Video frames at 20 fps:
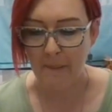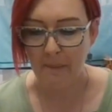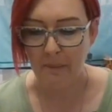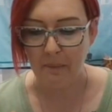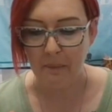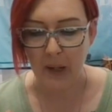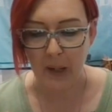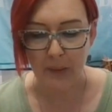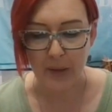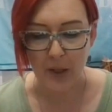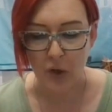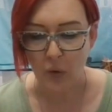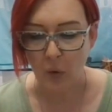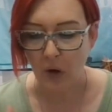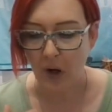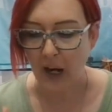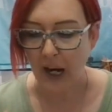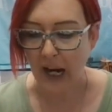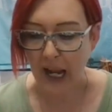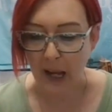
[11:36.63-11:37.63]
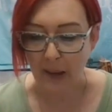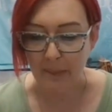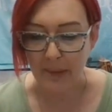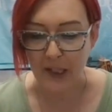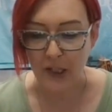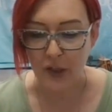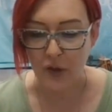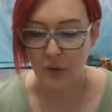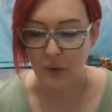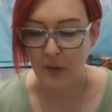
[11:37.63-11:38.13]
Maybe you are happy
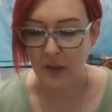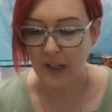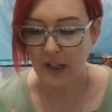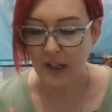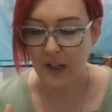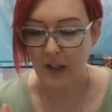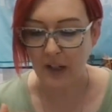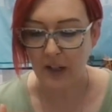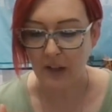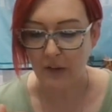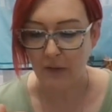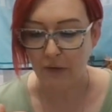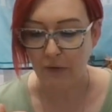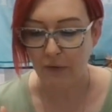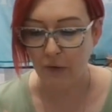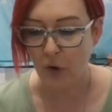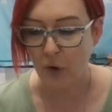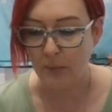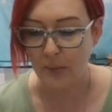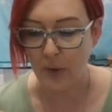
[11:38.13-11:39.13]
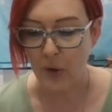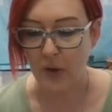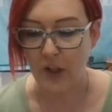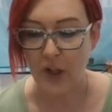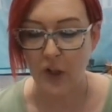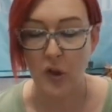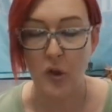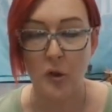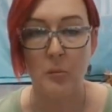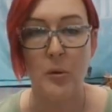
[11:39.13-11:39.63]
doing full moon
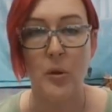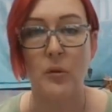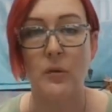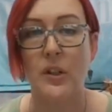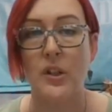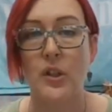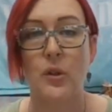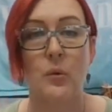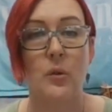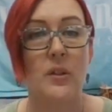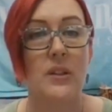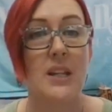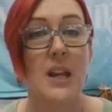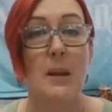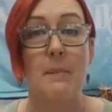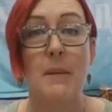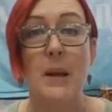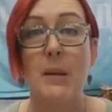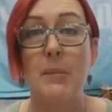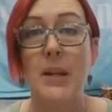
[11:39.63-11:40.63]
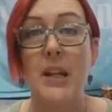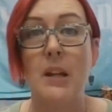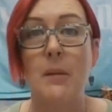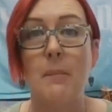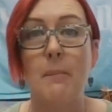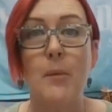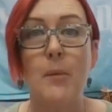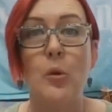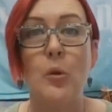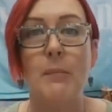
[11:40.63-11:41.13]
and new moon rituals, and maybe
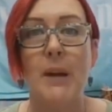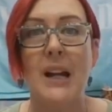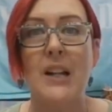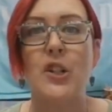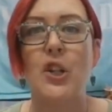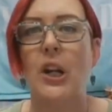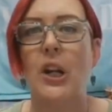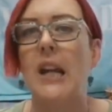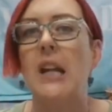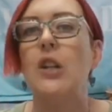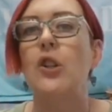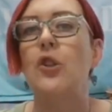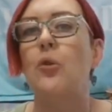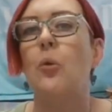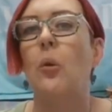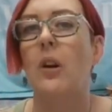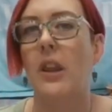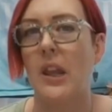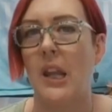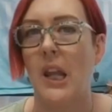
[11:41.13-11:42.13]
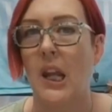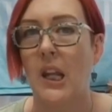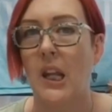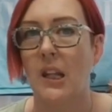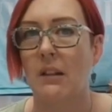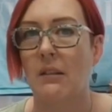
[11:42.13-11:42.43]
moon magic is your thing,